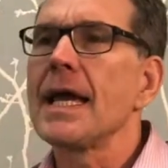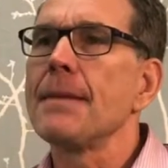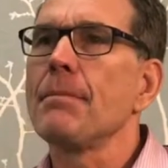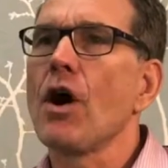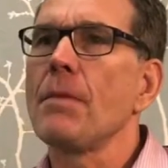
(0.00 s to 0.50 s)

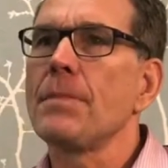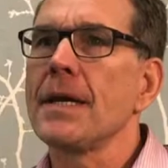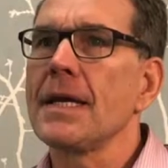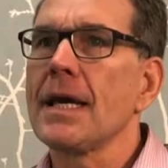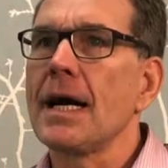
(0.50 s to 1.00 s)
It might
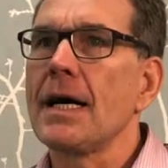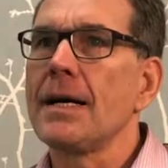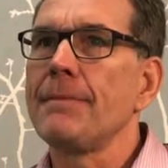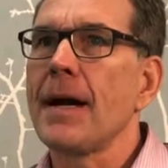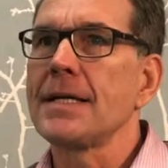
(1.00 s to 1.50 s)
be
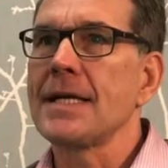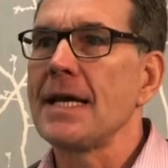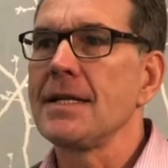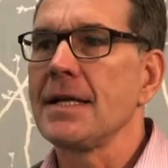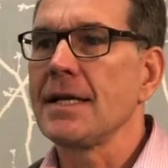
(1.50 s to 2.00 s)

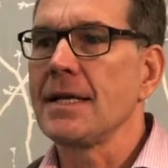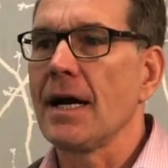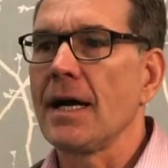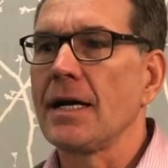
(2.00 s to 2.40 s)
attending